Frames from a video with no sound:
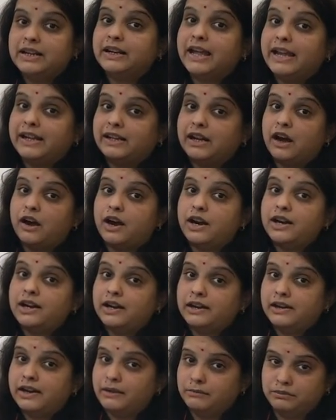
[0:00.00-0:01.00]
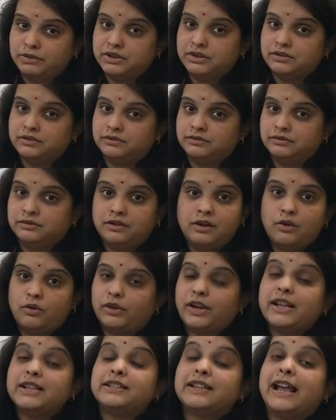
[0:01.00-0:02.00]
like our limbs.
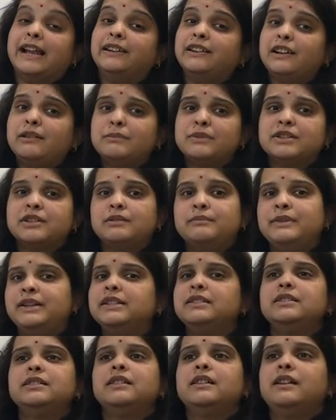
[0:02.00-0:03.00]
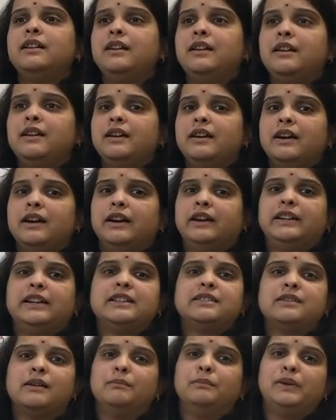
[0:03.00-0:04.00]
Okay, skeletal muscle means it
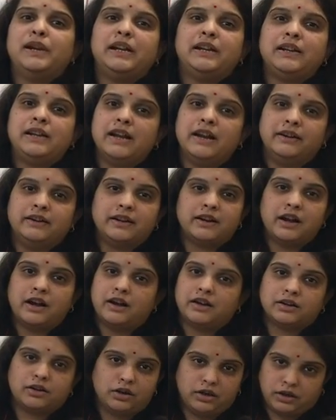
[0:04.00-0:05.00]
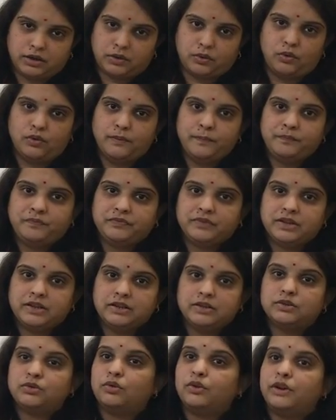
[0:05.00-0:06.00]
is completely under our control.
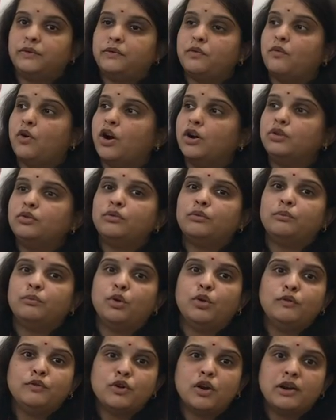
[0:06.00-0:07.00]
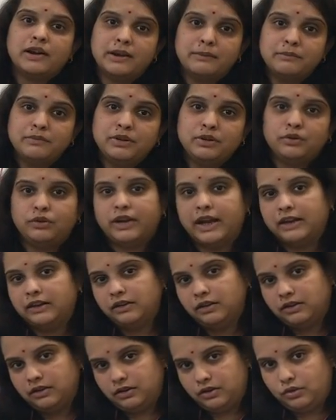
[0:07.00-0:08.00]
So if you want to move your limb, you
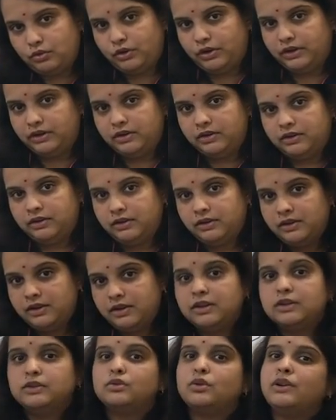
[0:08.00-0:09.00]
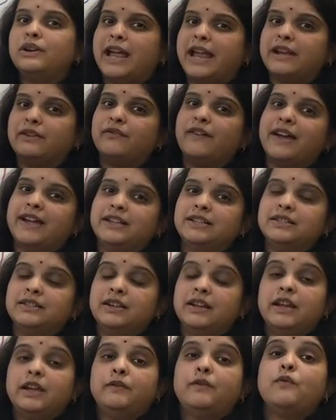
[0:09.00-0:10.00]
can do it. So
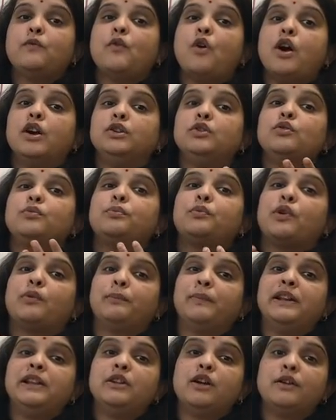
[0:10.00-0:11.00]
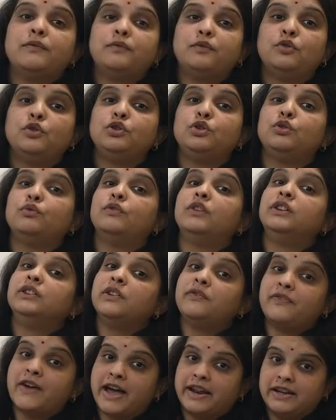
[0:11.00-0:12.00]
likewise, if you want to propel your food
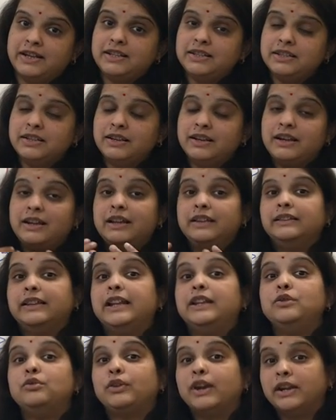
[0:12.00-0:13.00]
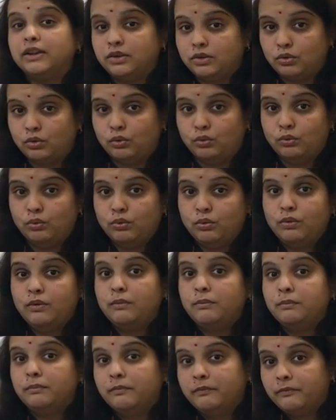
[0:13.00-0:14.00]
toward the pharynx, then you can do,
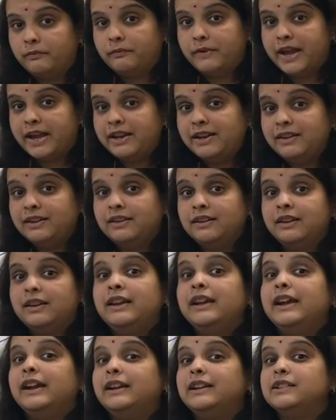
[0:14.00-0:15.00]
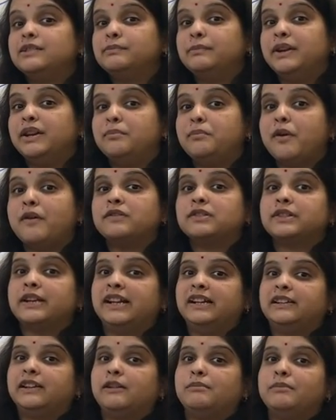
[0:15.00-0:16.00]
when it is made up of
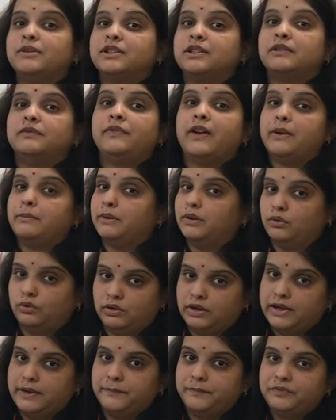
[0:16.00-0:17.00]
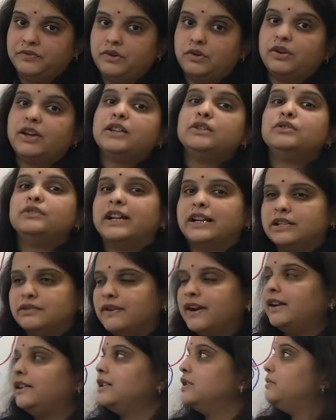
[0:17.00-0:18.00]
skeletal muscle fiber only. Okay, so that's
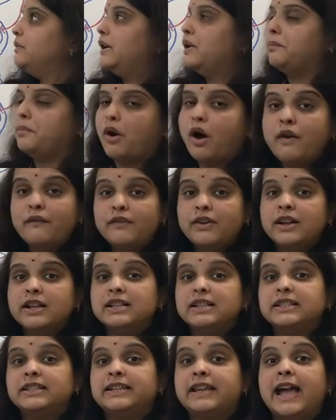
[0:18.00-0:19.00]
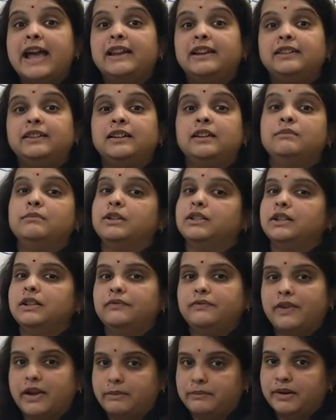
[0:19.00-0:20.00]
why it is made up of skeletal
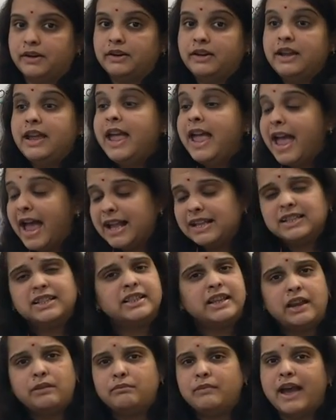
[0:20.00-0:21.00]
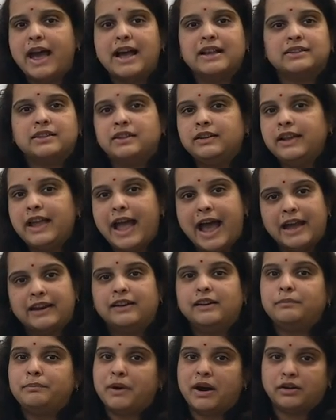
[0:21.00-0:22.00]
muscle fiber. And same as in
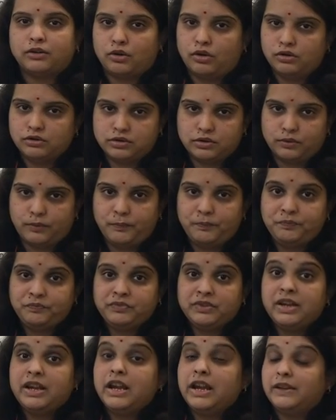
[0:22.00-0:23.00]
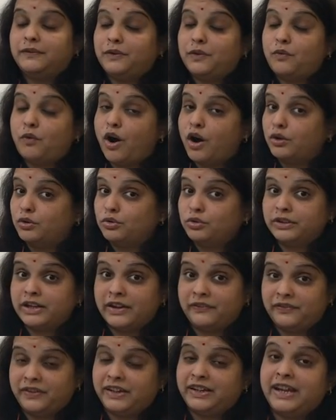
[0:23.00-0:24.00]
anal part also, if you want to
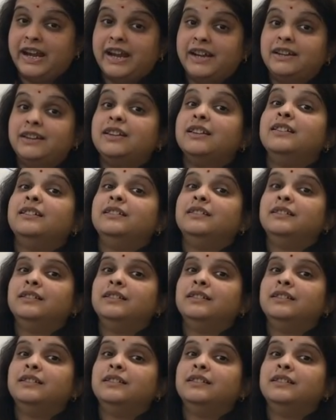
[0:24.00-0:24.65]
defecate,